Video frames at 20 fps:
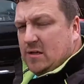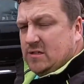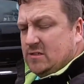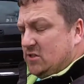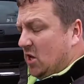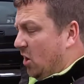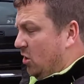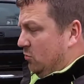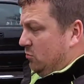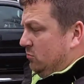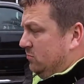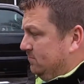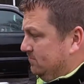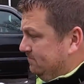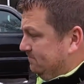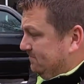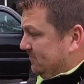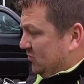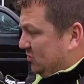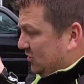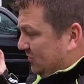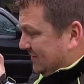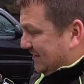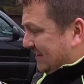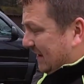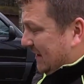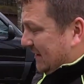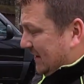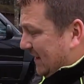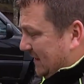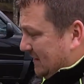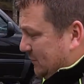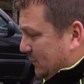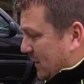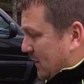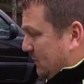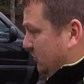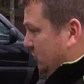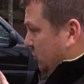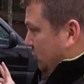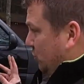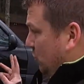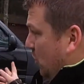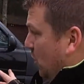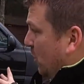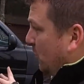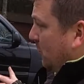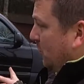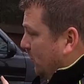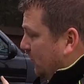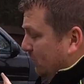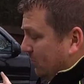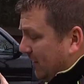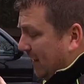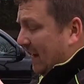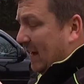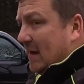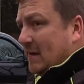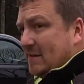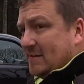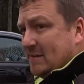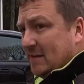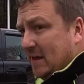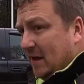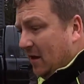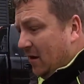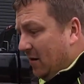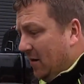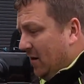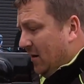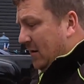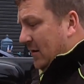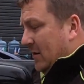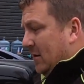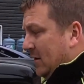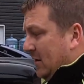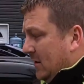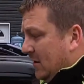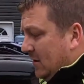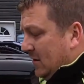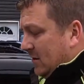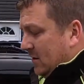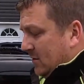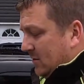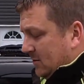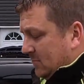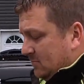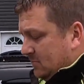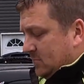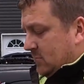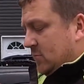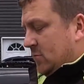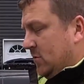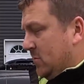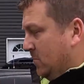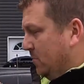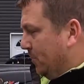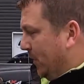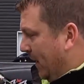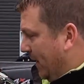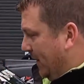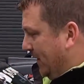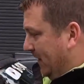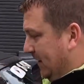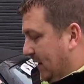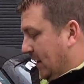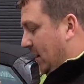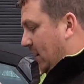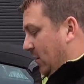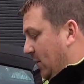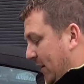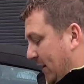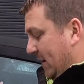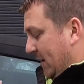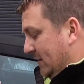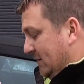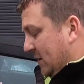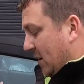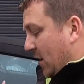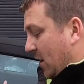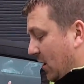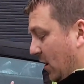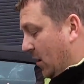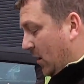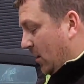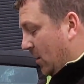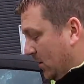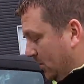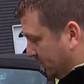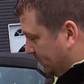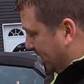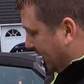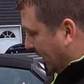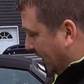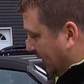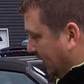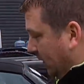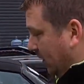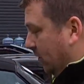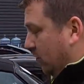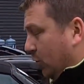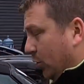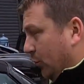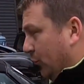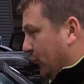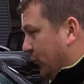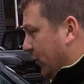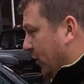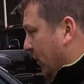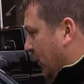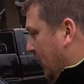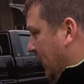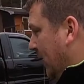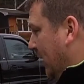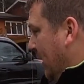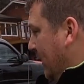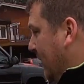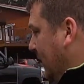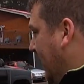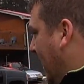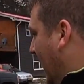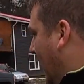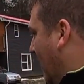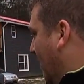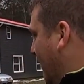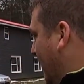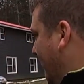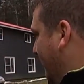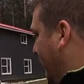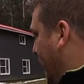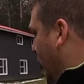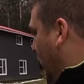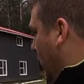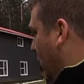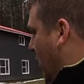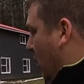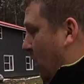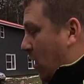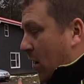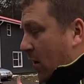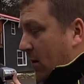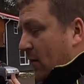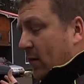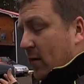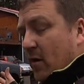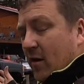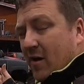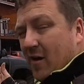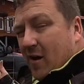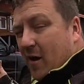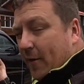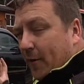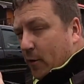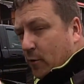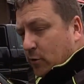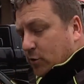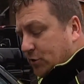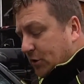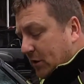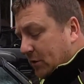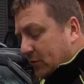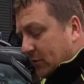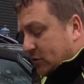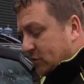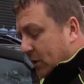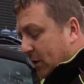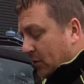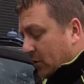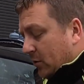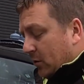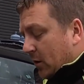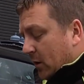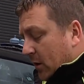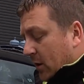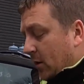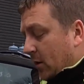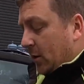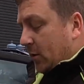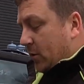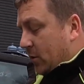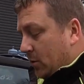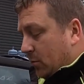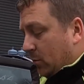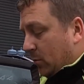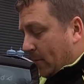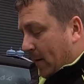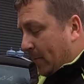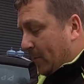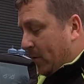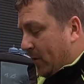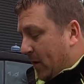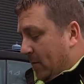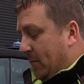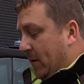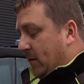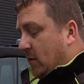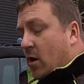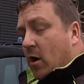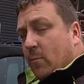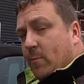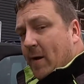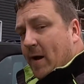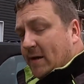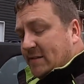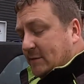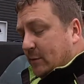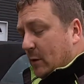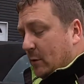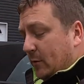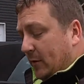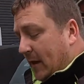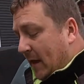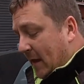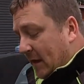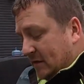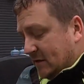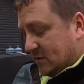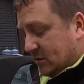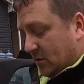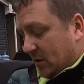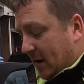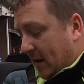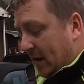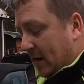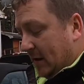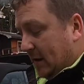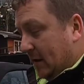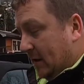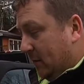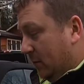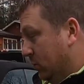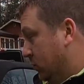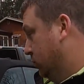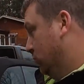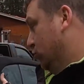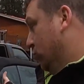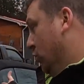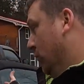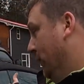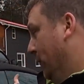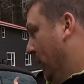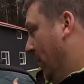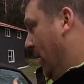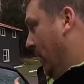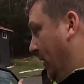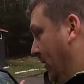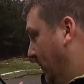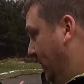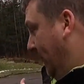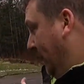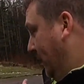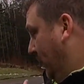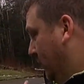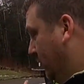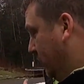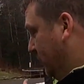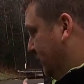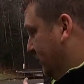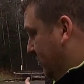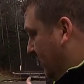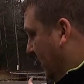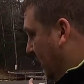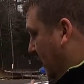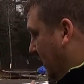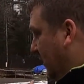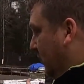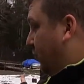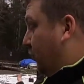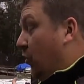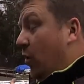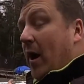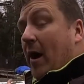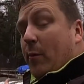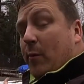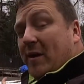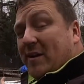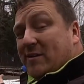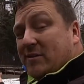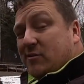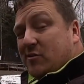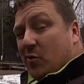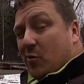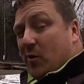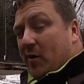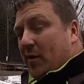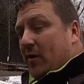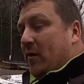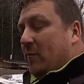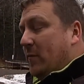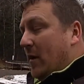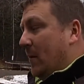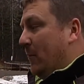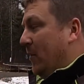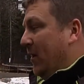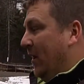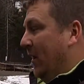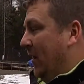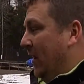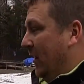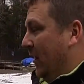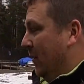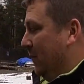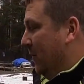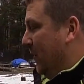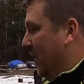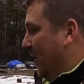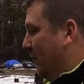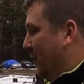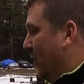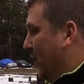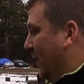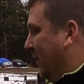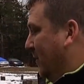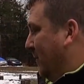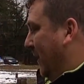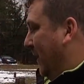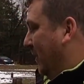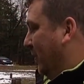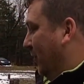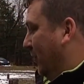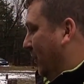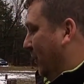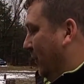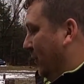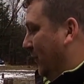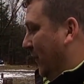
So, you've seen this, what I was just showing you, the black Sierra. But here is our PT Cruiser. Now, if you were an OG to the channel, you'll remember that my dog passed away with cancer, and he drove around in the PT Cruiser. So I restored it in memory of him, and I wanted to make it look a little